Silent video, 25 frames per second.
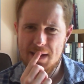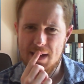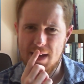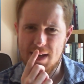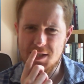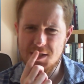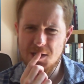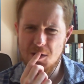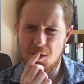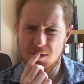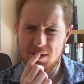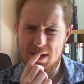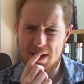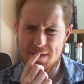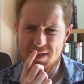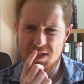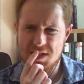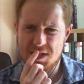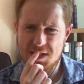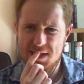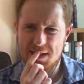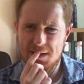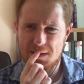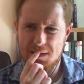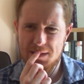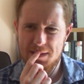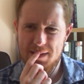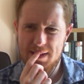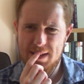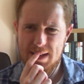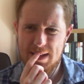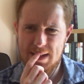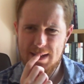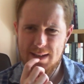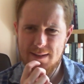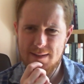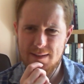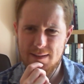Is Knock Nevis still
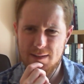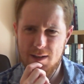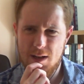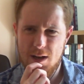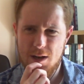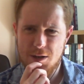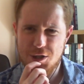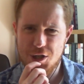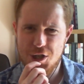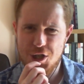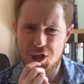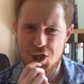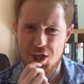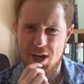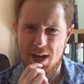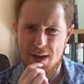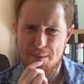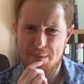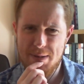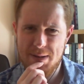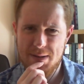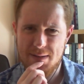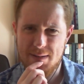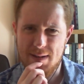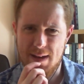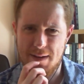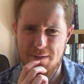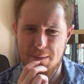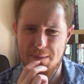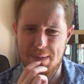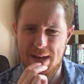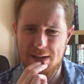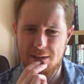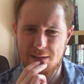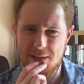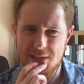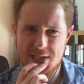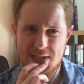the largest ship ever
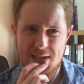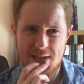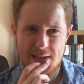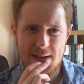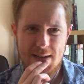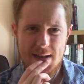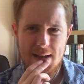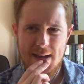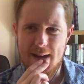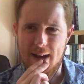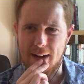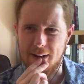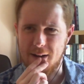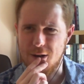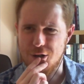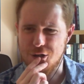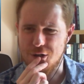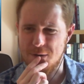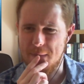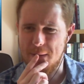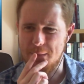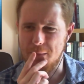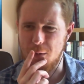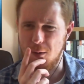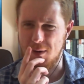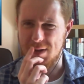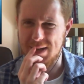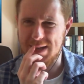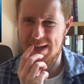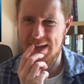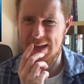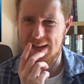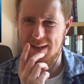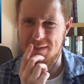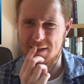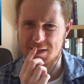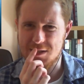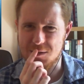built? I can't remember what
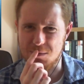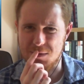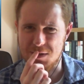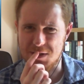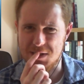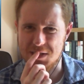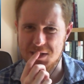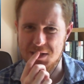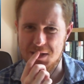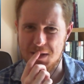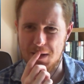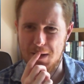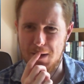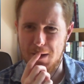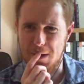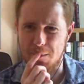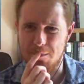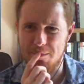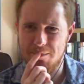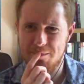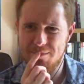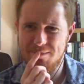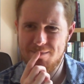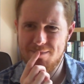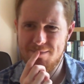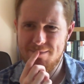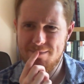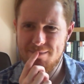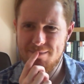year this was, that